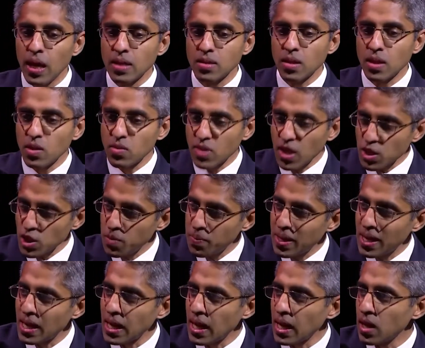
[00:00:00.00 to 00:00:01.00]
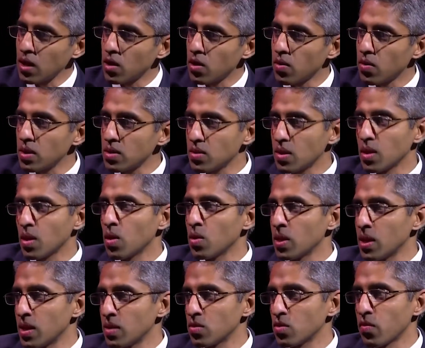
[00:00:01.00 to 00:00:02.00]
is that there's actually been an increase in
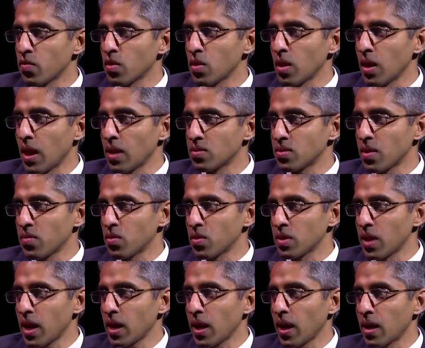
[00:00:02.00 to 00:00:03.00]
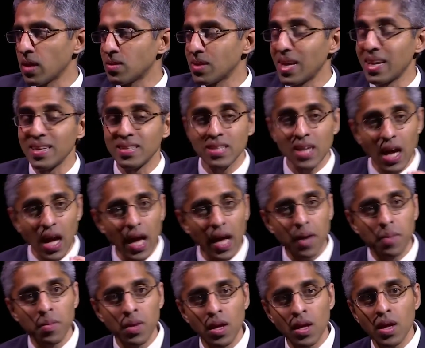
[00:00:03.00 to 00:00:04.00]
loneliness over the last several decades at a
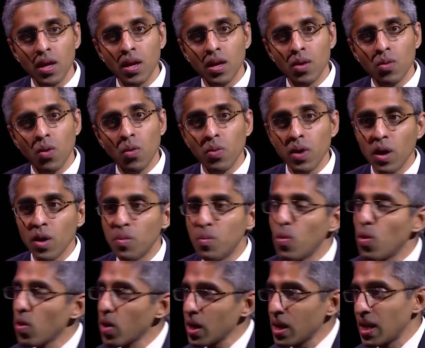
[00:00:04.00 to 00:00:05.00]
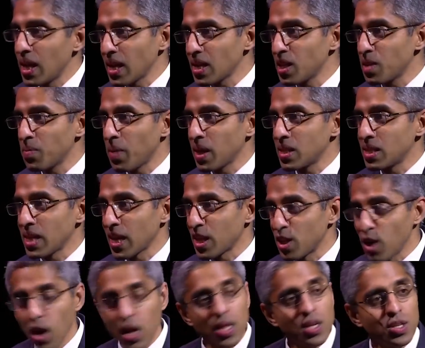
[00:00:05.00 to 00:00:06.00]
time when we are more connected by
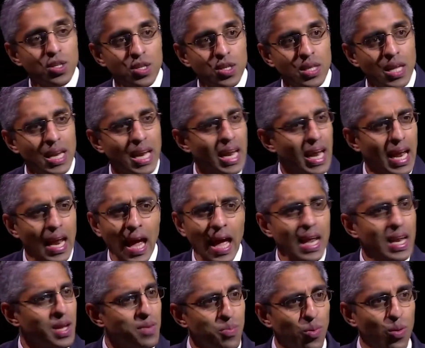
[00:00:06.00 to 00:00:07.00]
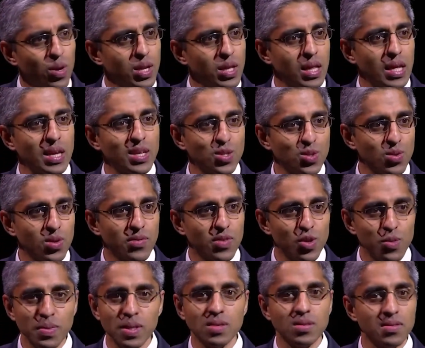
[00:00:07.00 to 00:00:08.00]
technology than at any point in the history of
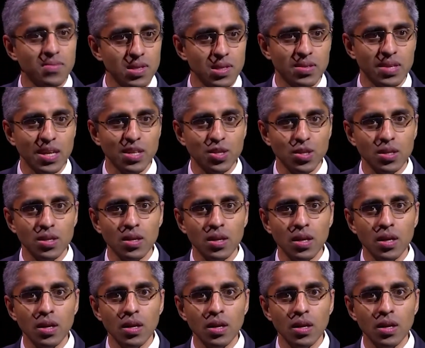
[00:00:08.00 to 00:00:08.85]
human civilization.